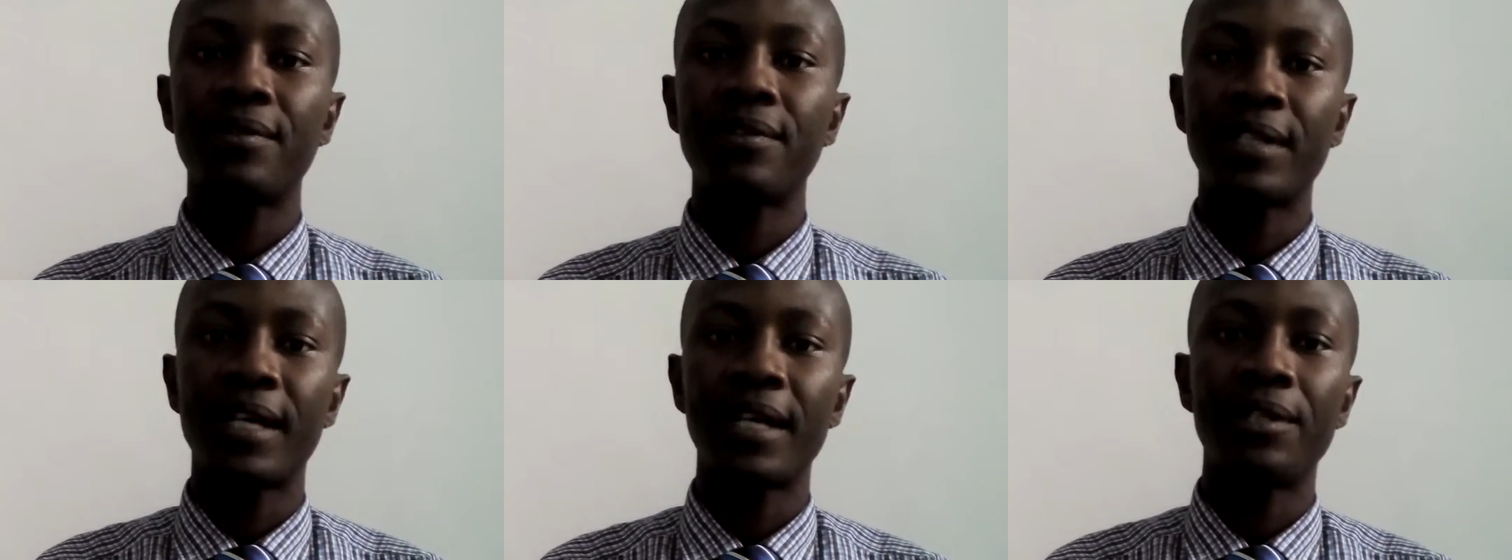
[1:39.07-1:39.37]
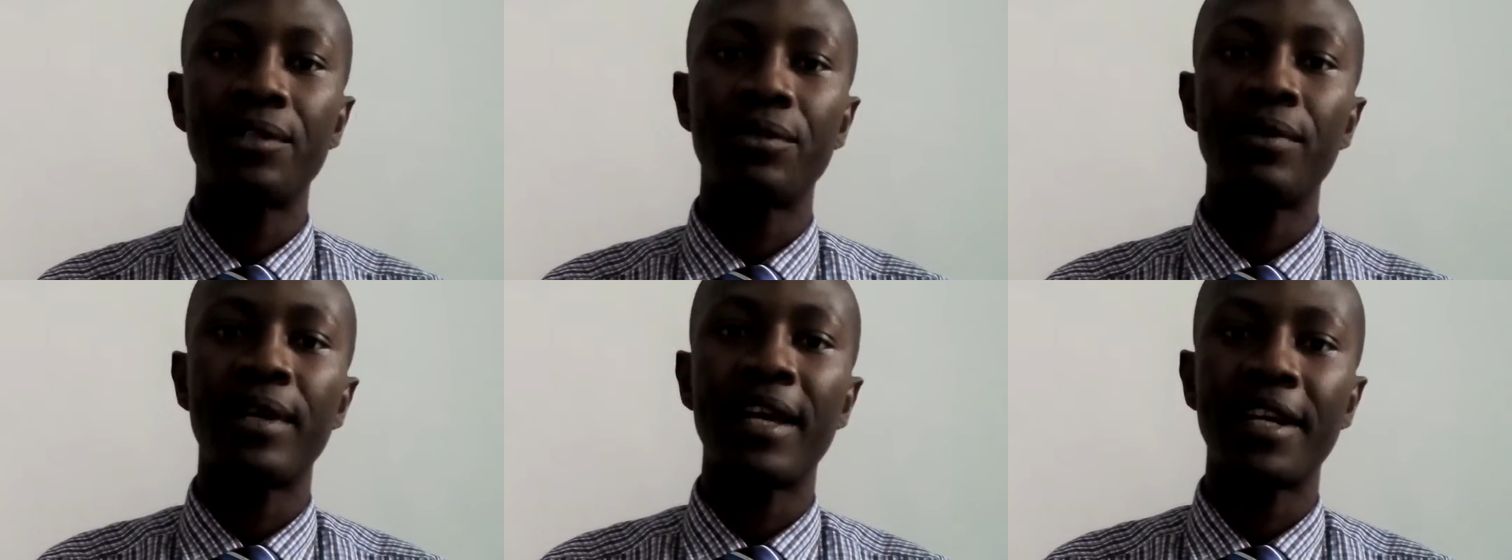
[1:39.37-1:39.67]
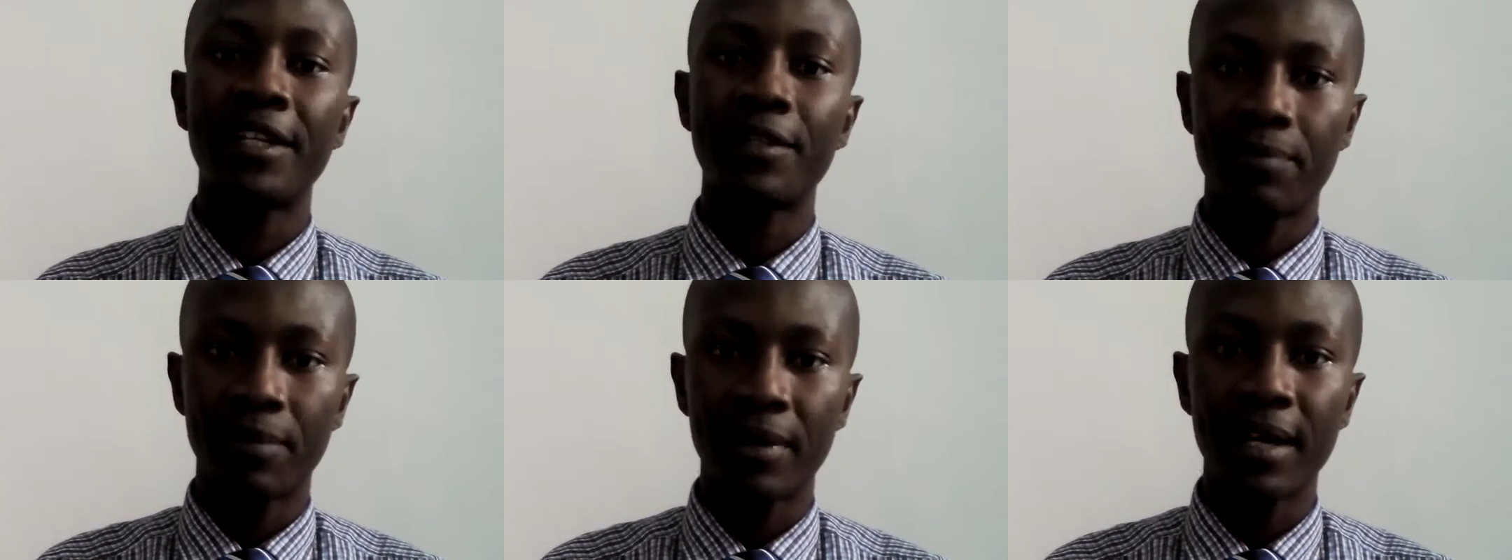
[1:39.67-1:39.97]
start to
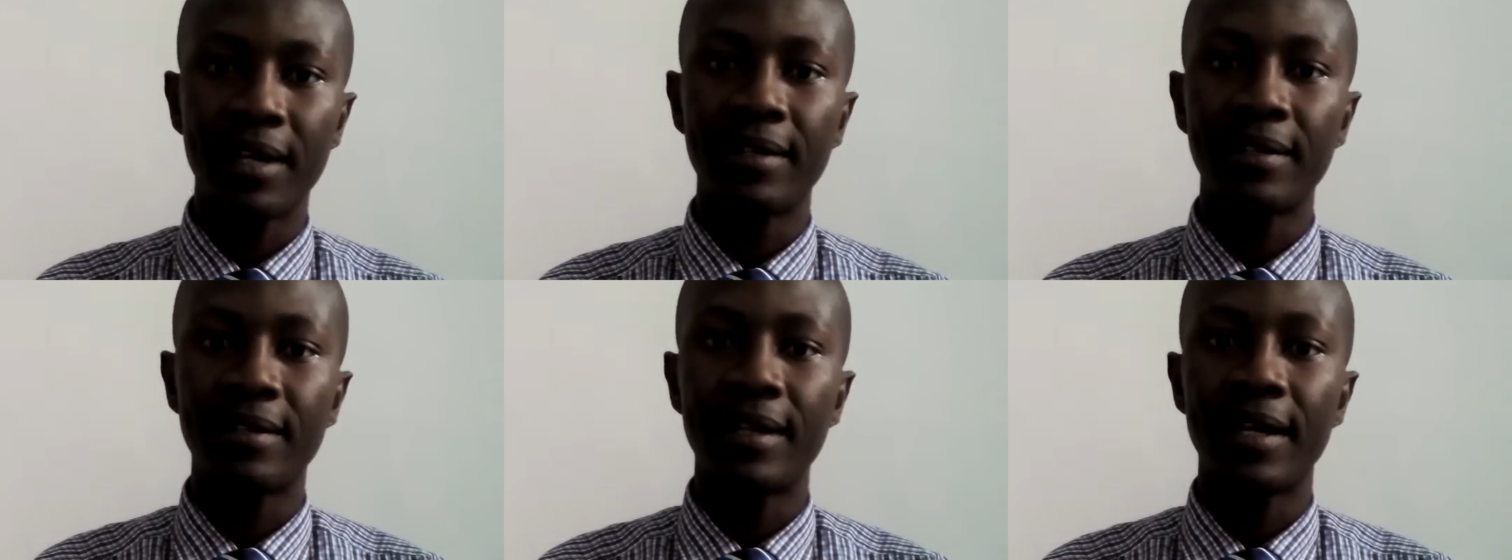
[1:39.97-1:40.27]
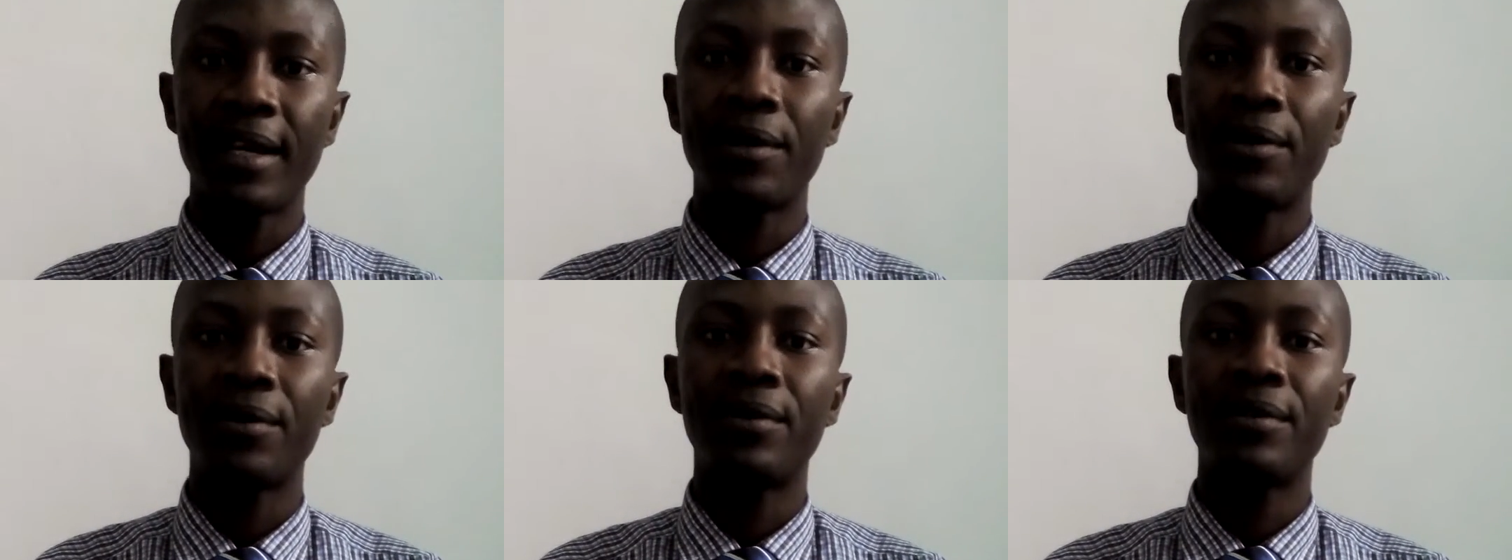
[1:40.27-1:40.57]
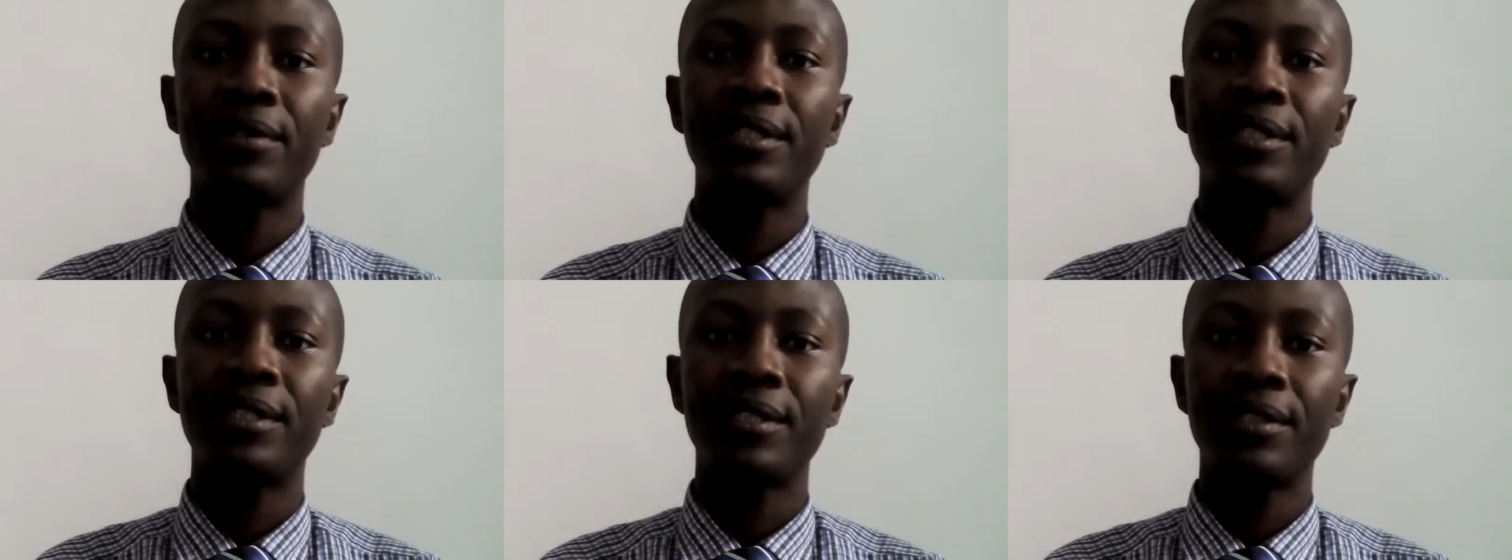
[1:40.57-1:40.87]
explain in their
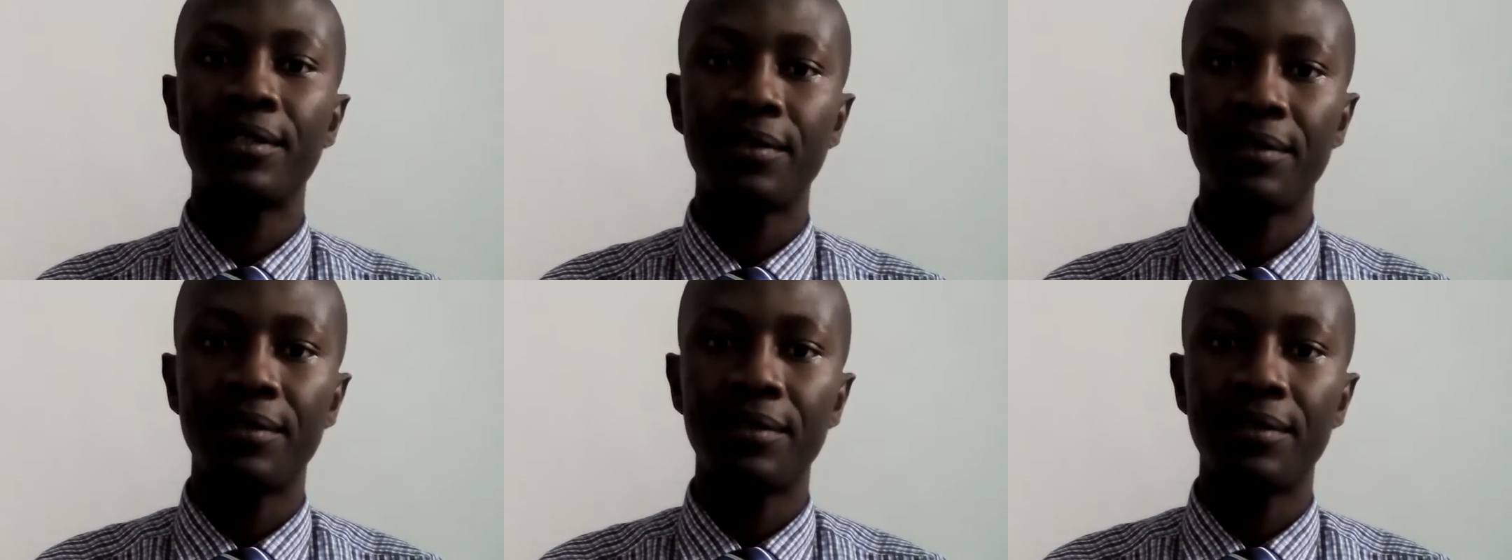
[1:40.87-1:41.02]
own